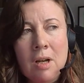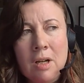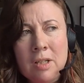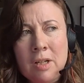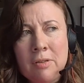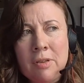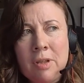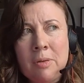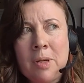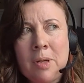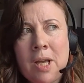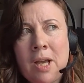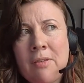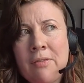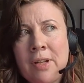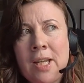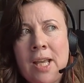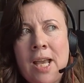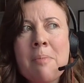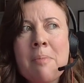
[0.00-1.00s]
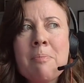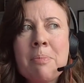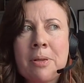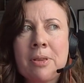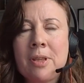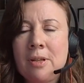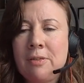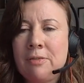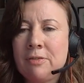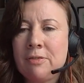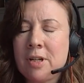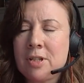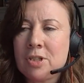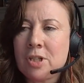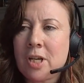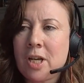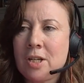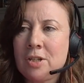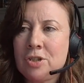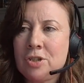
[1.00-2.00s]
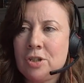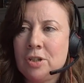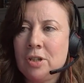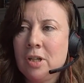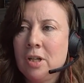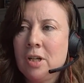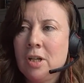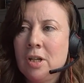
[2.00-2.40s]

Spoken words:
I don't think we have any empathy for education,